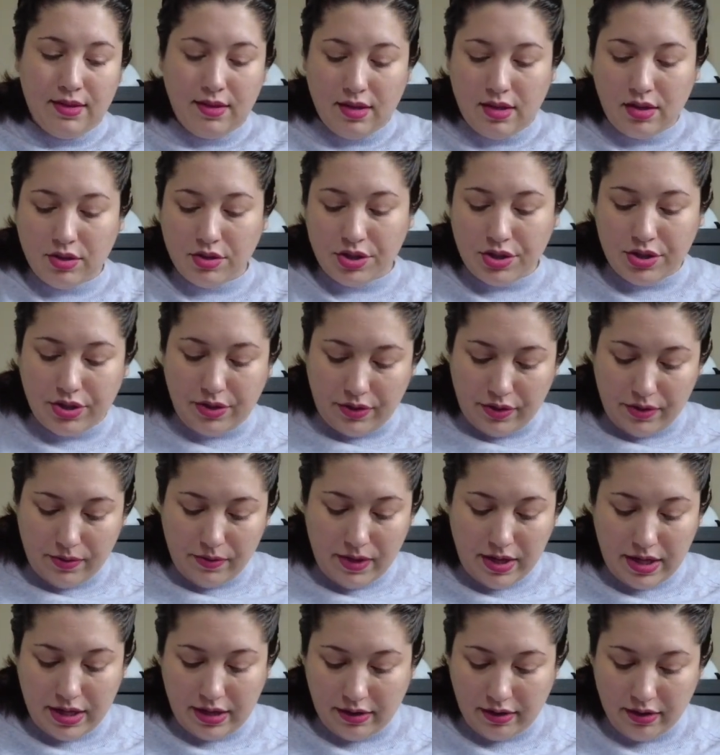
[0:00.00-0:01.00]
I'll show you
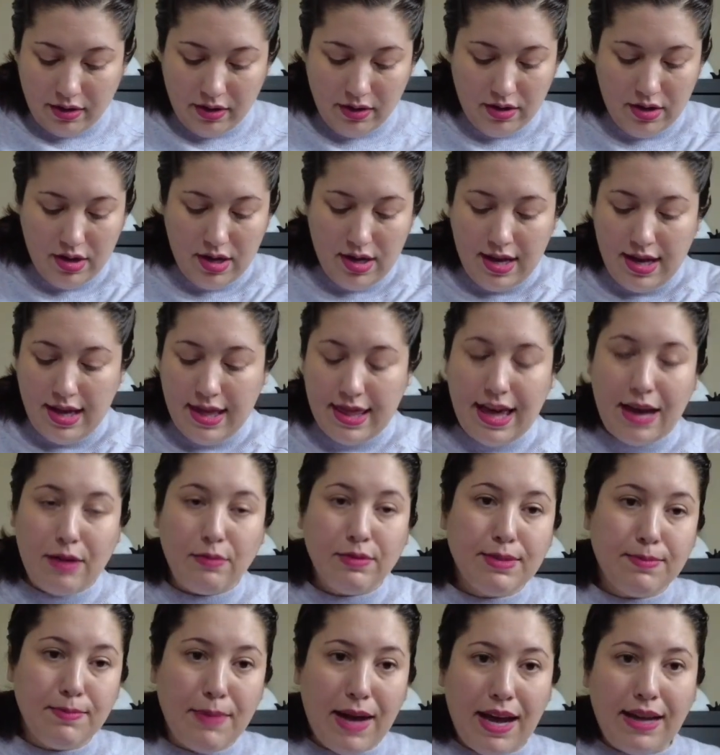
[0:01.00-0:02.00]
here. That
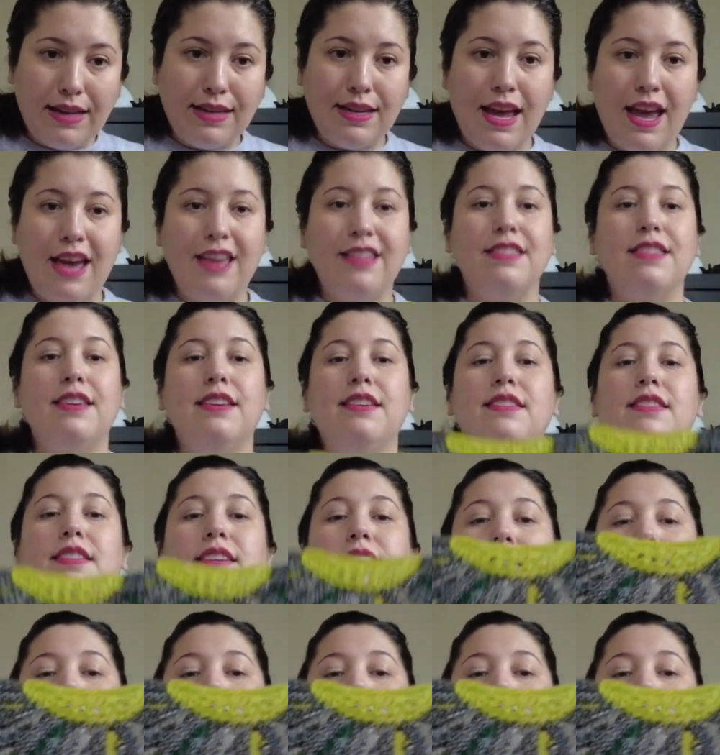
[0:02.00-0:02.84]
was mine, and then this